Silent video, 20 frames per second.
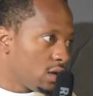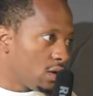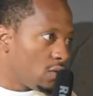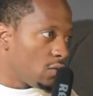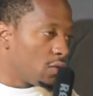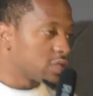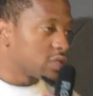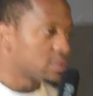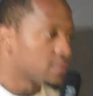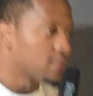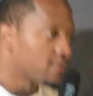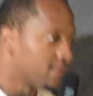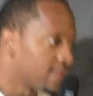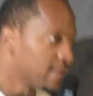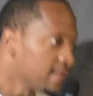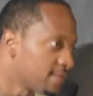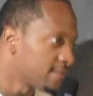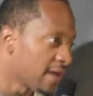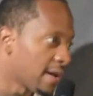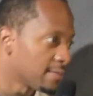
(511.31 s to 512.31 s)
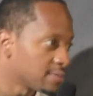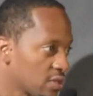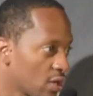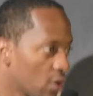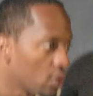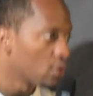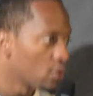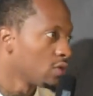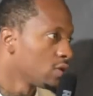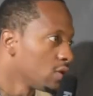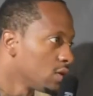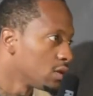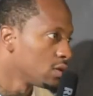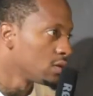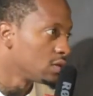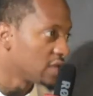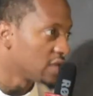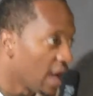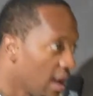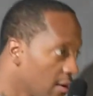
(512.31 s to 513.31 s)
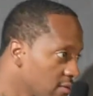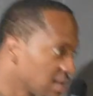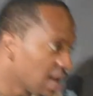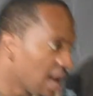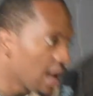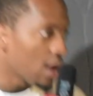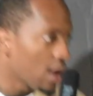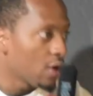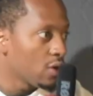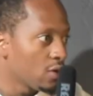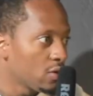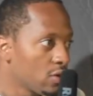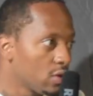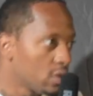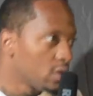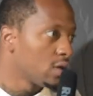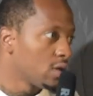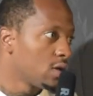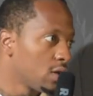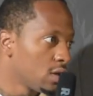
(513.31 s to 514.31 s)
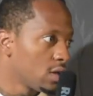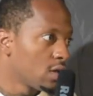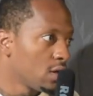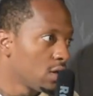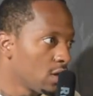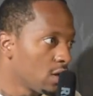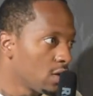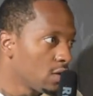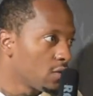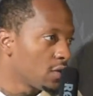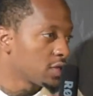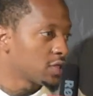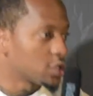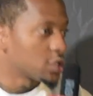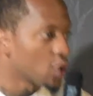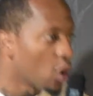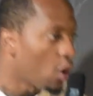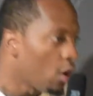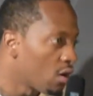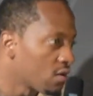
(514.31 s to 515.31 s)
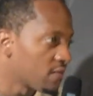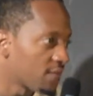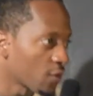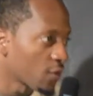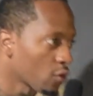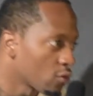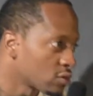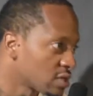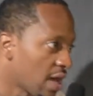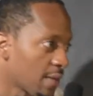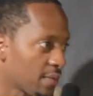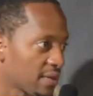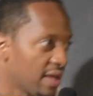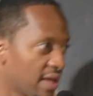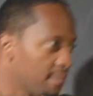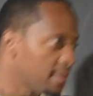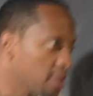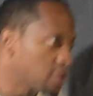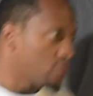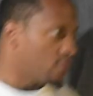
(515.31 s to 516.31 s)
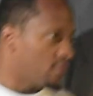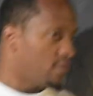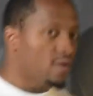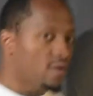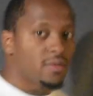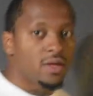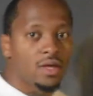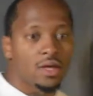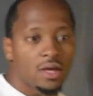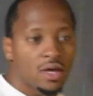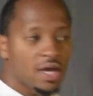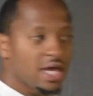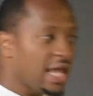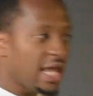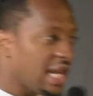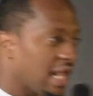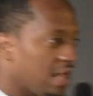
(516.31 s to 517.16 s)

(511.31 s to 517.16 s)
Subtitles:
with some flip-flops on downtown with the dog fur on top of that bitch, you feel me? It ain't